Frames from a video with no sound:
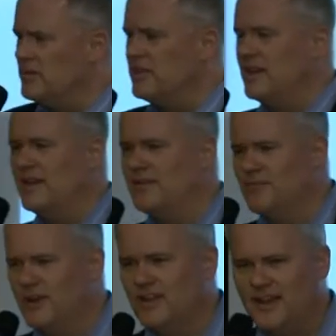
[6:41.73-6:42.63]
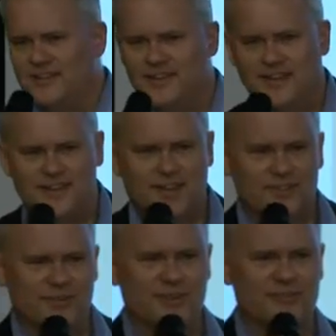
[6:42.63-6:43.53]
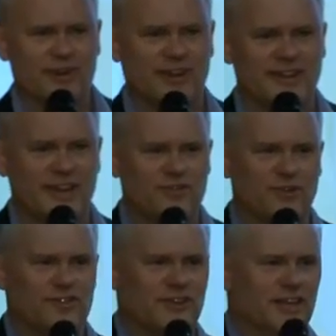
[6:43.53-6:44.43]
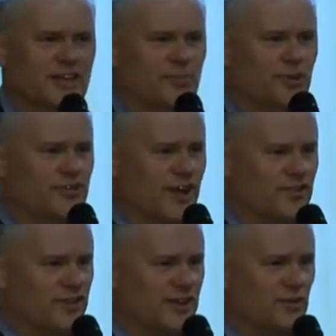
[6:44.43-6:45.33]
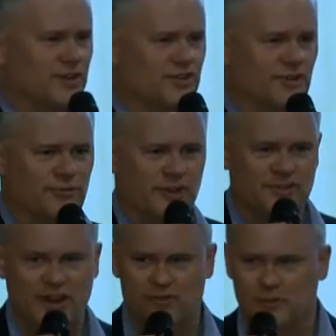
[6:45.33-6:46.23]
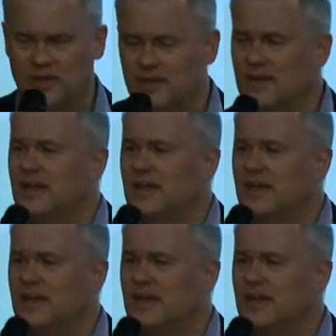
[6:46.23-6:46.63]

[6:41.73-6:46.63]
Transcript: and then realized that he'd done something very dangerous and needed protection and went to the French government.